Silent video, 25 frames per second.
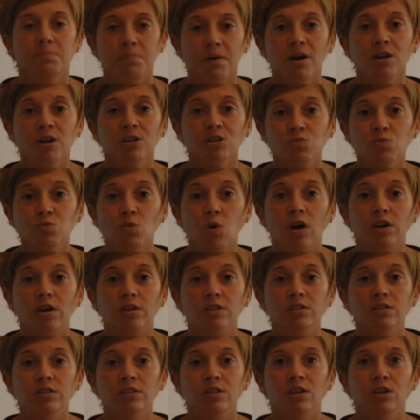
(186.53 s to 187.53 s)
Part
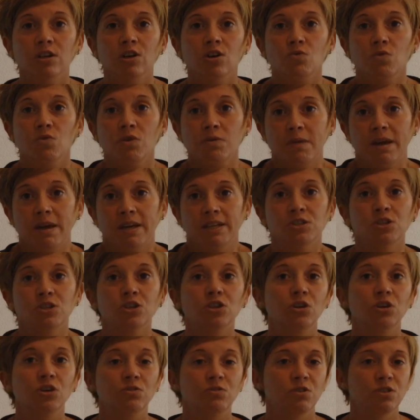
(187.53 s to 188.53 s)
1 remains
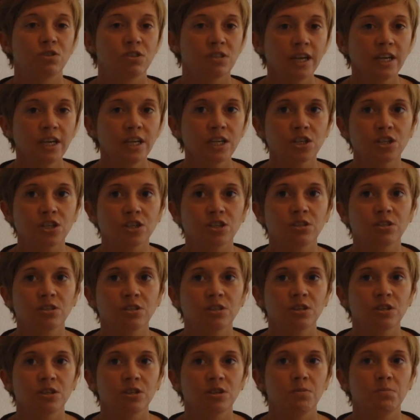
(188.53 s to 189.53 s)
a
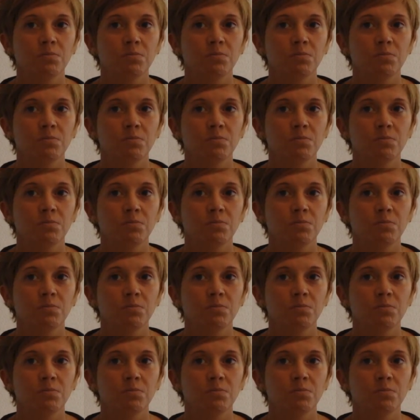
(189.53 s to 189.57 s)
conversation